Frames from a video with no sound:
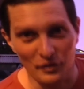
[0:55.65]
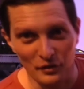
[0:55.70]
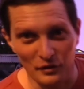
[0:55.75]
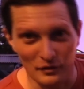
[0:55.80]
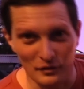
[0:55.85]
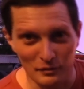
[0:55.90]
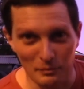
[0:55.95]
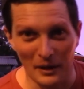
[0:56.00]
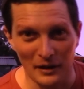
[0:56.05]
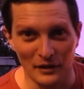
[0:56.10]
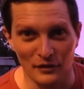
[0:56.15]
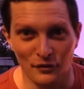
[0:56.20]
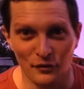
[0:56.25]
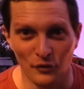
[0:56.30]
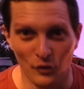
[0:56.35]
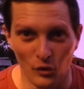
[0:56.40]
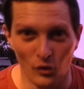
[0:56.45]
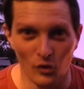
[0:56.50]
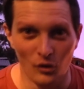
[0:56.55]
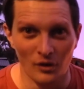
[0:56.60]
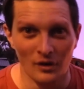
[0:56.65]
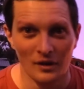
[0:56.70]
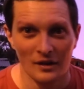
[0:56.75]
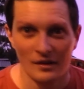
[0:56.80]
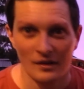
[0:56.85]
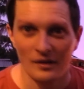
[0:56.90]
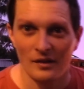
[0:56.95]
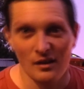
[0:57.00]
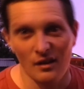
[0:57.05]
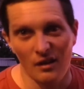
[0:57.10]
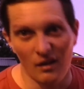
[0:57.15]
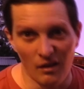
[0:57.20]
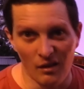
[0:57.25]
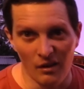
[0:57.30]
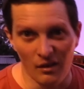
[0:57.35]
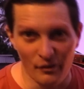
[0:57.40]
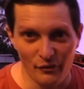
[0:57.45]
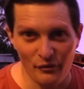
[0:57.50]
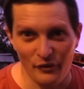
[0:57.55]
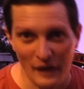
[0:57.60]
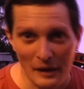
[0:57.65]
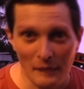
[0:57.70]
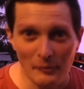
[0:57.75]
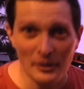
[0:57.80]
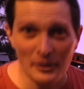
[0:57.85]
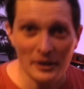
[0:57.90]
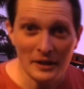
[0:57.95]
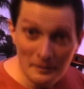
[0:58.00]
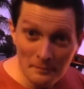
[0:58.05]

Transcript: space for family.